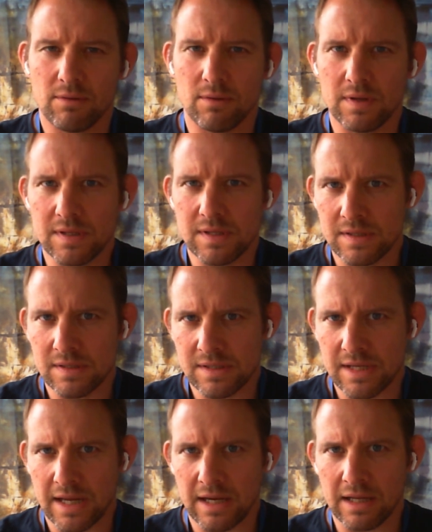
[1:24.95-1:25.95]
to the
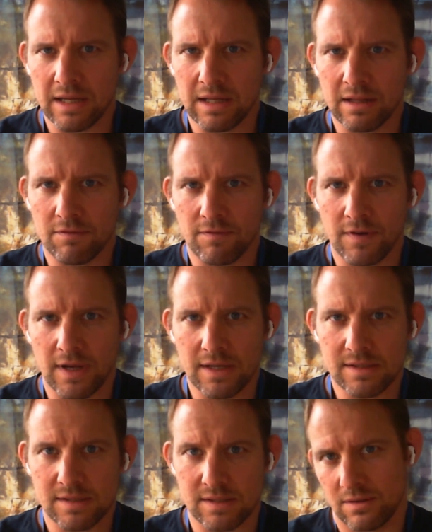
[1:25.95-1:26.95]
scanning
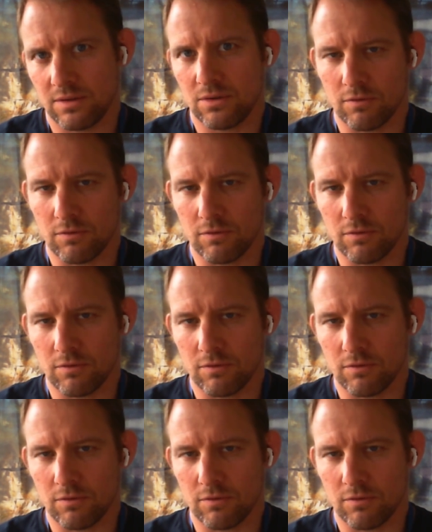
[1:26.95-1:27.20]
interface.